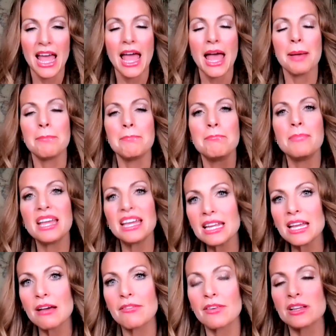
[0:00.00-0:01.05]
And
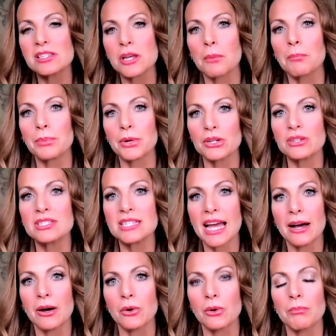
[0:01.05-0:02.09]
many of us are burnt
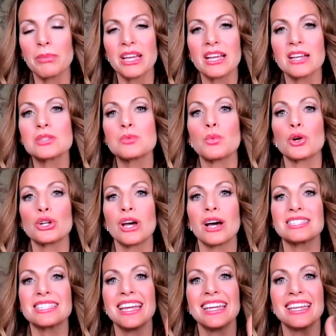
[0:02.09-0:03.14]
out because we're
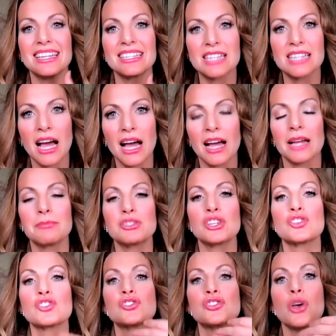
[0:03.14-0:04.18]
not taking time to
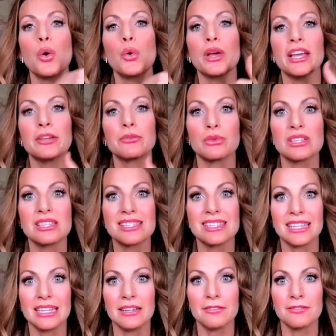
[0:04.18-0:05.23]
soak and
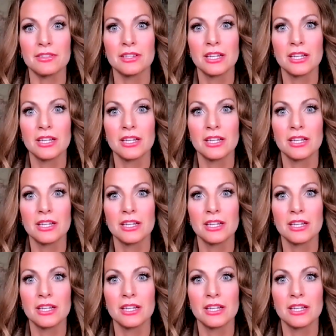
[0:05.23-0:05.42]
receive.